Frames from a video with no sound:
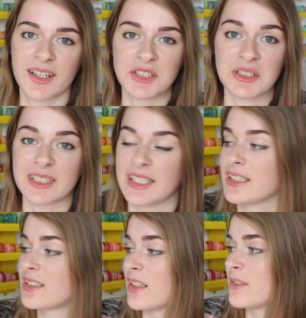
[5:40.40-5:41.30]
and as you can see
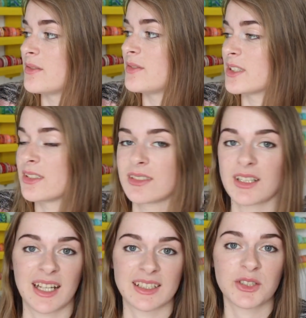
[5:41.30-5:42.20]
it's kind of just
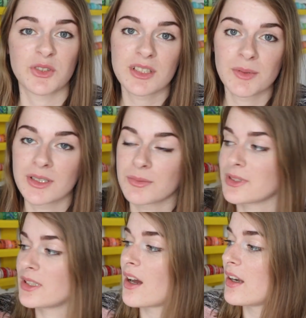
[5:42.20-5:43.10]
classic Christmas
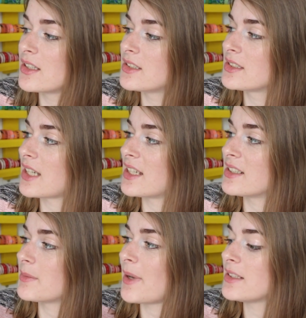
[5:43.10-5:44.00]
with the colours
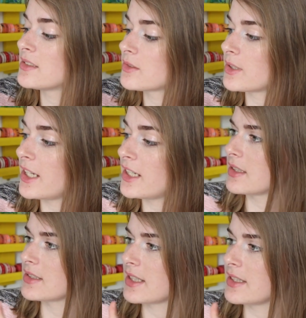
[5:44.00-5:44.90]
and the patterns on it.
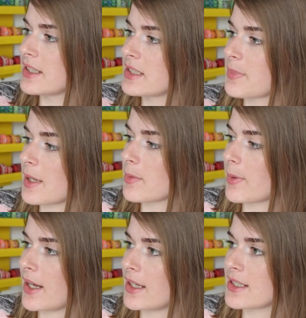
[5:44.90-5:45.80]
There's then this paper
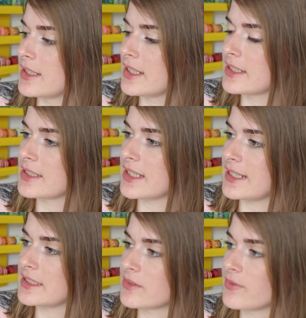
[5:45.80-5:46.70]
pad, and this
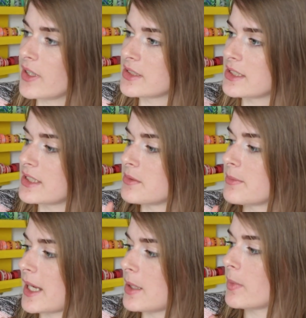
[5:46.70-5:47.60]
is the first edition
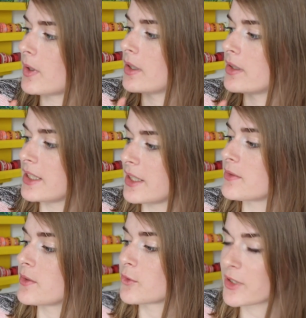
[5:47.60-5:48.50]
paper The
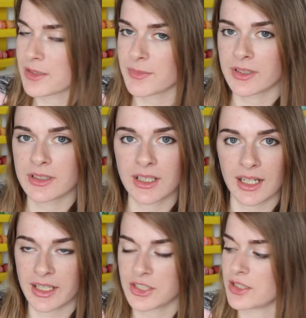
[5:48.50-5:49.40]
Gift of Christmas
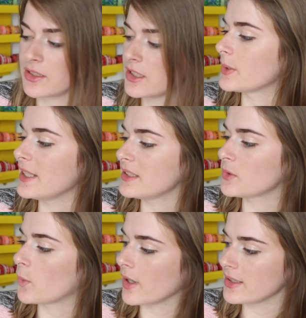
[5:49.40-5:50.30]
collection, so it is
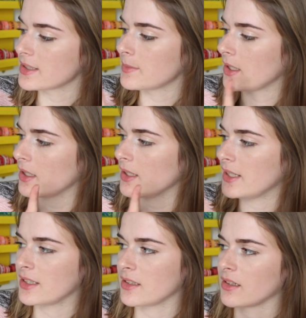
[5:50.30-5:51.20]
quite similar
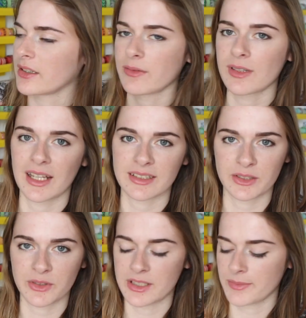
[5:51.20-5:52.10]
in the kind of
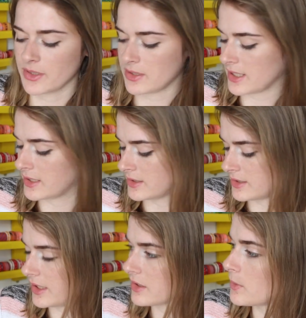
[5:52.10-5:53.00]
classic Christmas as
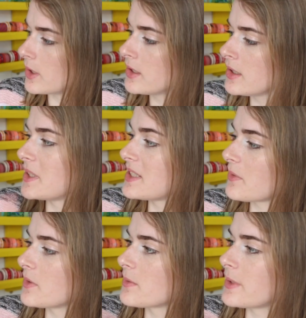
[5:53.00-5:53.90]
the other one, but the
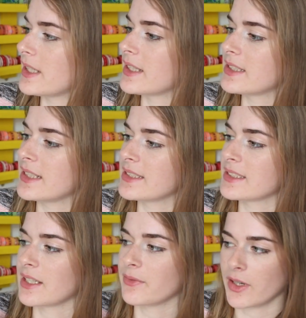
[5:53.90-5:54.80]
difference with this is
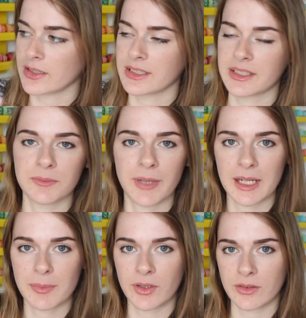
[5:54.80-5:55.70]
it's their first edition
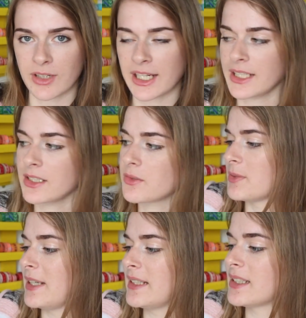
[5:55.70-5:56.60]
paper range,
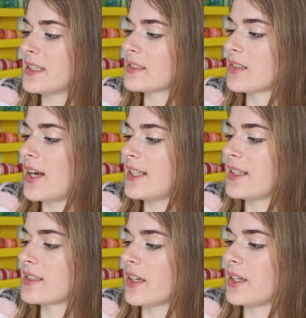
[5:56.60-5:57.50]
which means inside
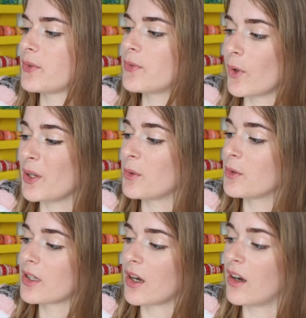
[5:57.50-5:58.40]
there's like
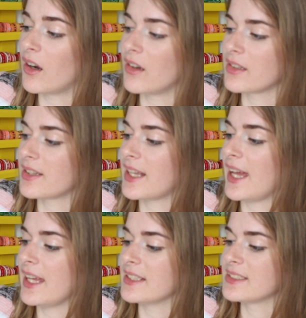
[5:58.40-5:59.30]
foiled card,
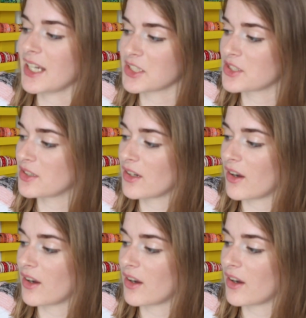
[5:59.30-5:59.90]
there is textured